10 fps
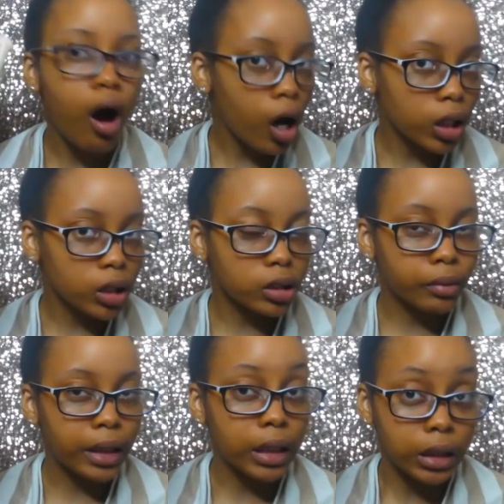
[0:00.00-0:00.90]
August
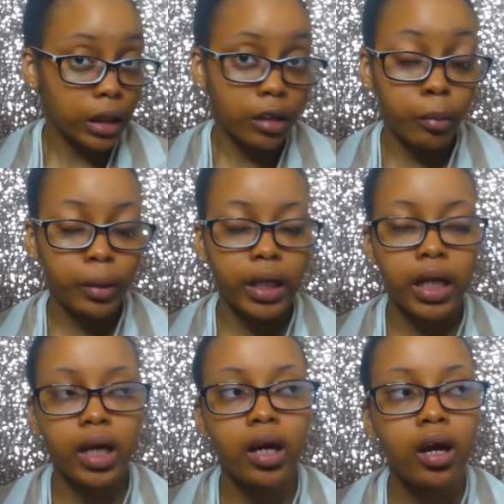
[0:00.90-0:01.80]
2018. Can't remember the
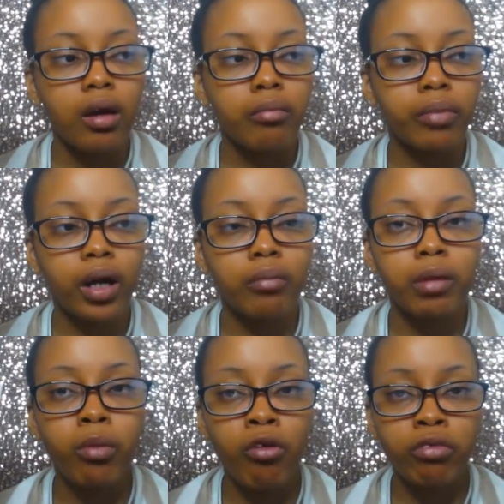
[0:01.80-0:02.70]
date. But um,
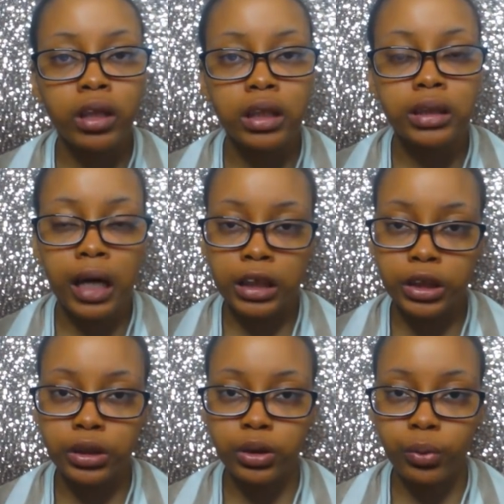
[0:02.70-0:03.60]
they both released
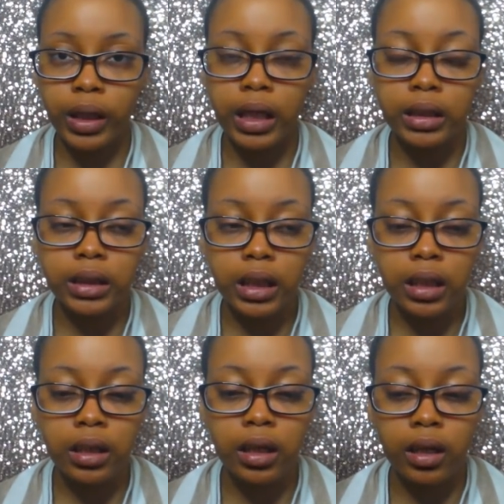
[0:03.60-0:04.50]
last year in
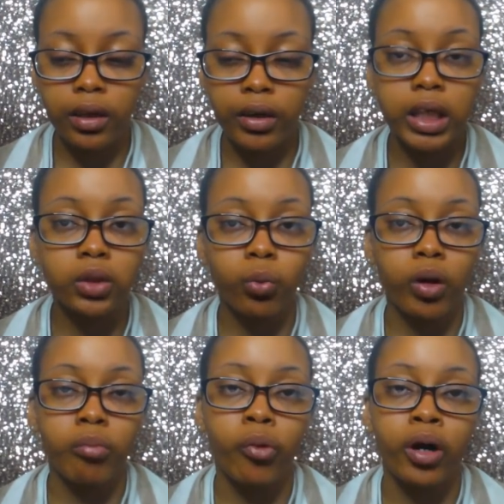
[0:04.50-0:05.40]
2018, and there is
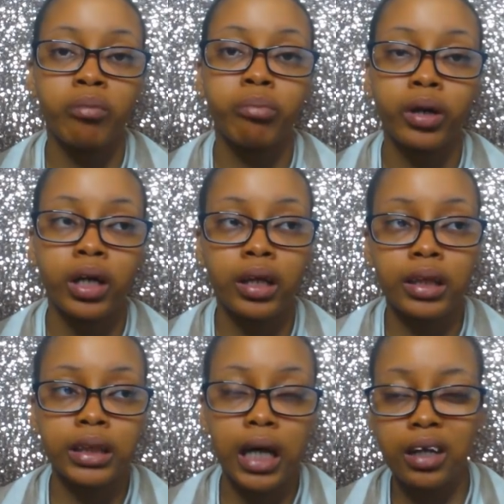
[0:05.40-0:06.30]
one more book in
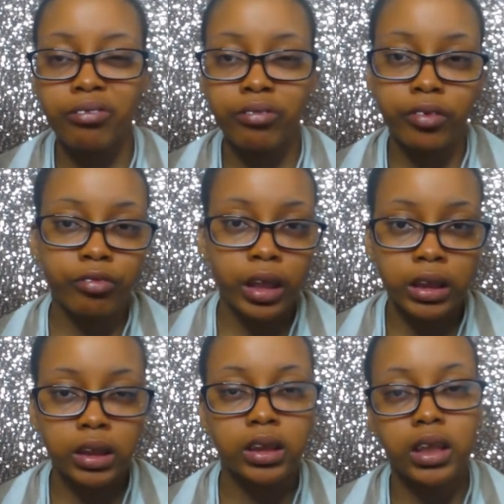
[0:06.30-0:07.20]
this kind of
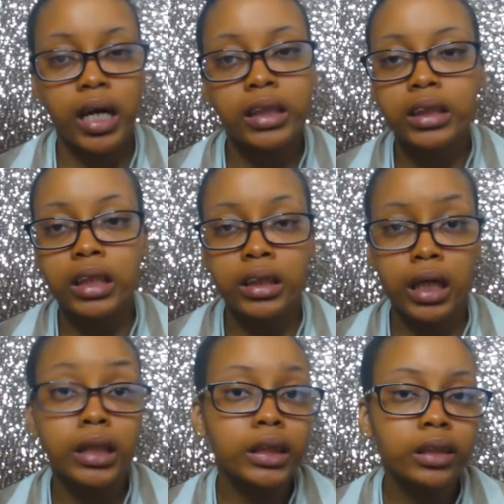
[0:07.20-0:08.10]
reflections and essays
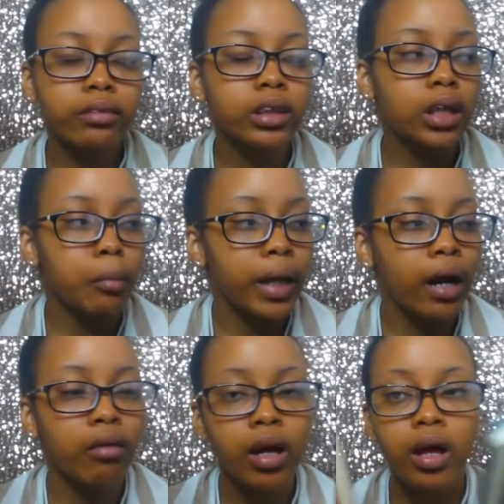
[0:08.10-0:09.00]
kind of series coming
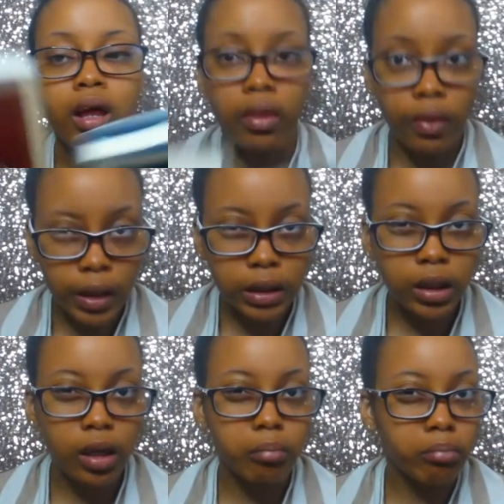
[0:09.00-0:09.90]
out
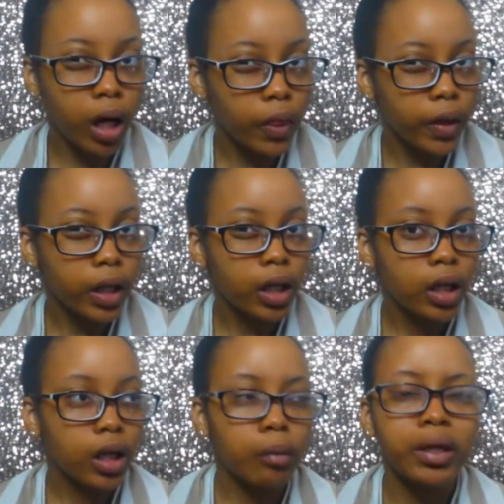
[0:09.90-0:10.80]
this
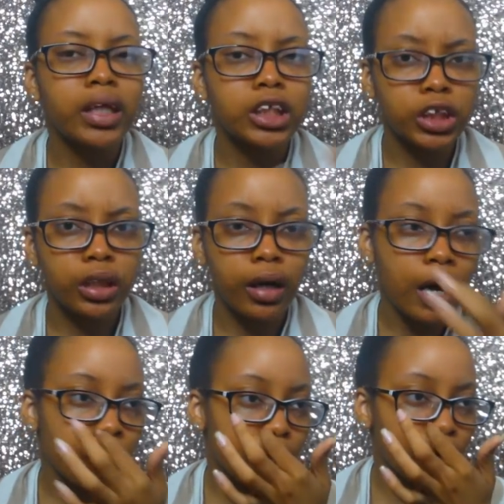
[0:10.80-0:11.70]
month. I mean, this year.
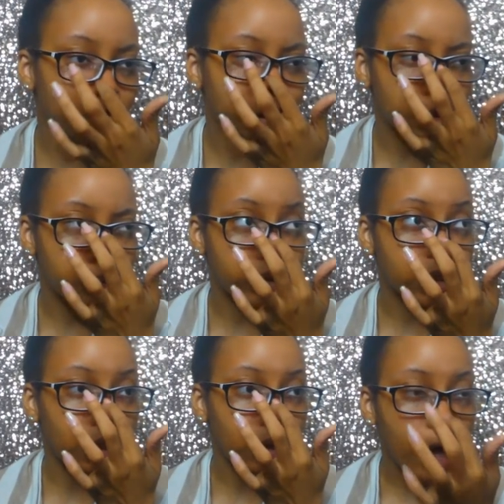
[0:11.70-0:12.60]
I don't know if it's going to be
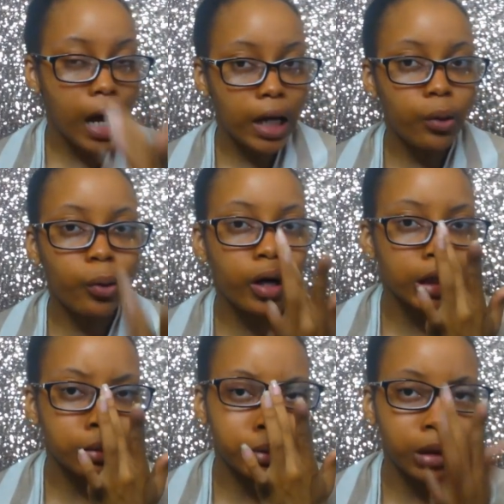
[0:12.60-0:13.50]
July or
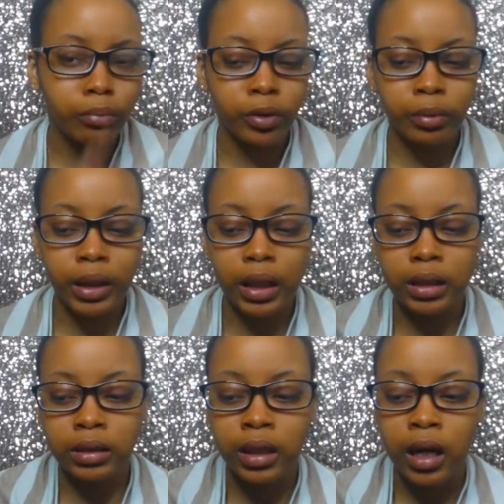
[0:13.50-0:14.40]
September
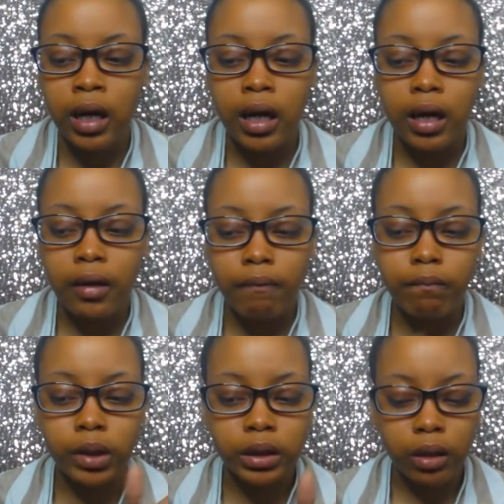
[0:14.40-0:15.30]
because
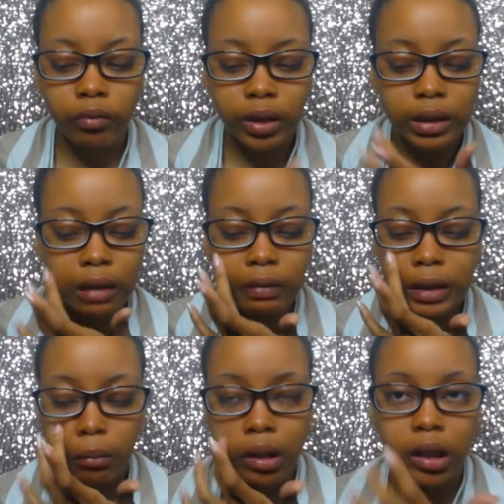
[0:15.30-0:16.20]
for some reason, every
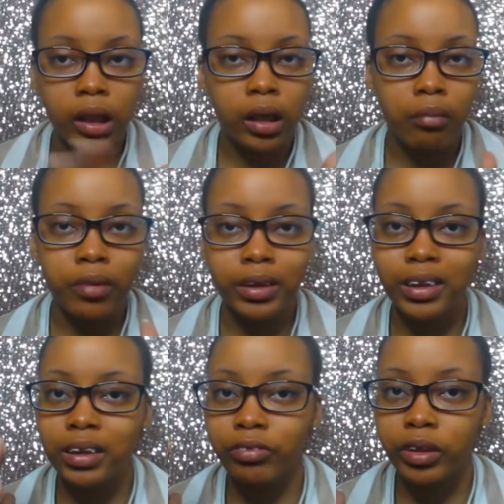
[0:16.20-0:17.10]
time I look it up, there's
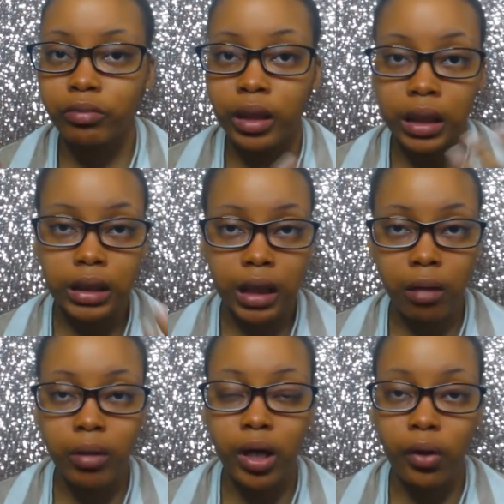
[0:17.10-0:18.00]
a different release
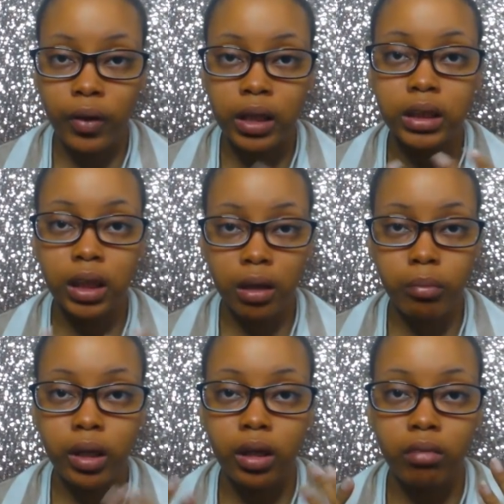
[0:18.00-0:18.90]
date, but I know that it's going to
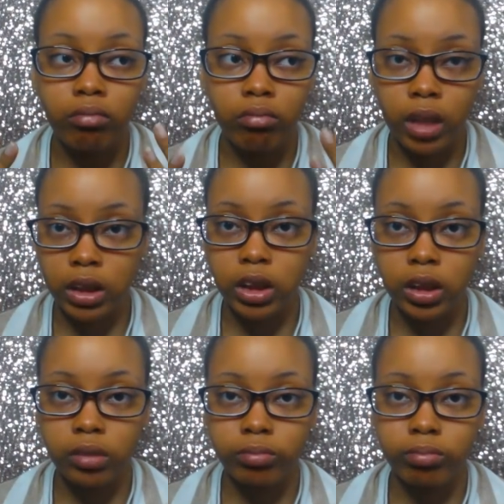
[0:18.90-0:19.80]
be this
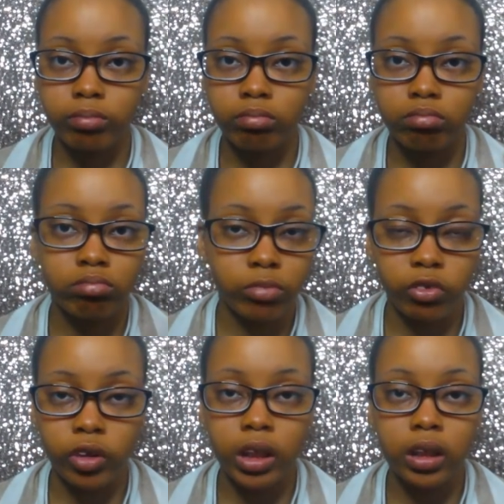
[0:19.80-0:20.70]
year
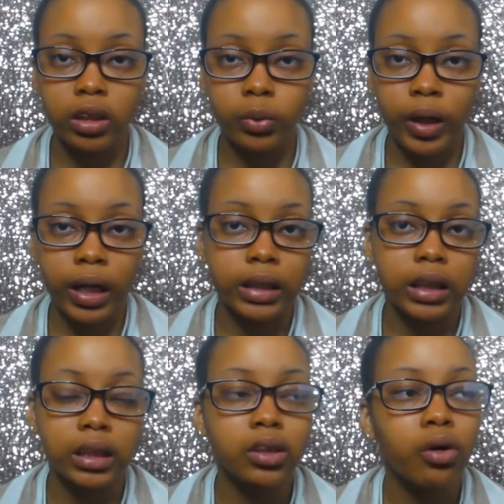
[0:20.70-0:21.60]
before the end of
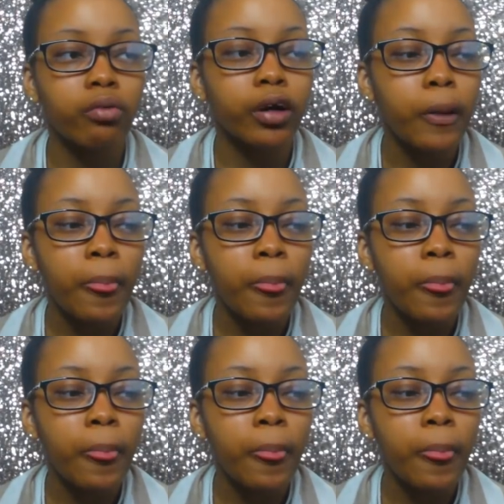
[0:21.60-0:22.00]
2019 is over